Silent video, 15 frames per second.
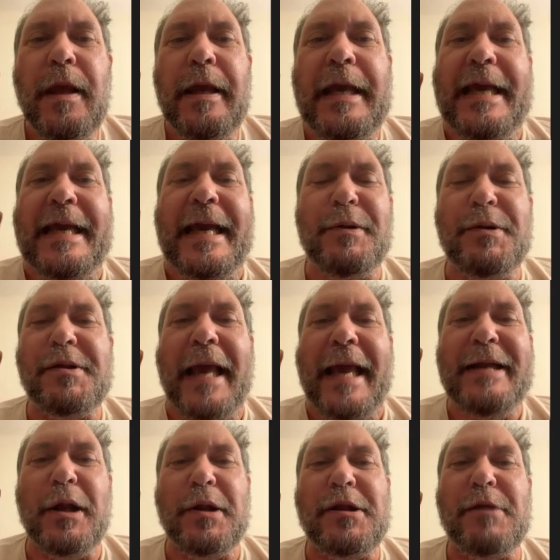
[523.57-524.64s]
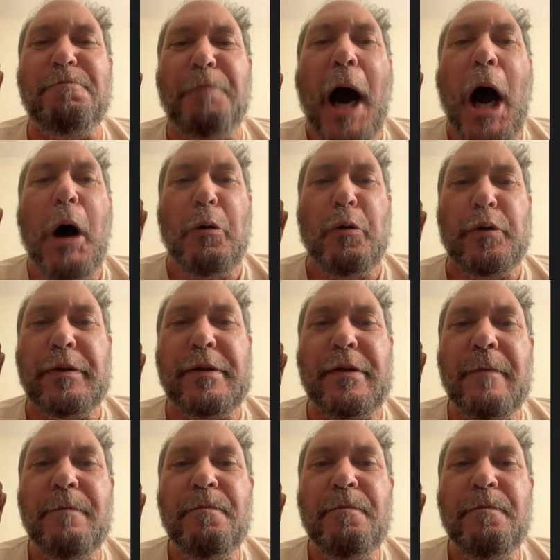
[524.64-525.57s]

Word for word: He is indisposed.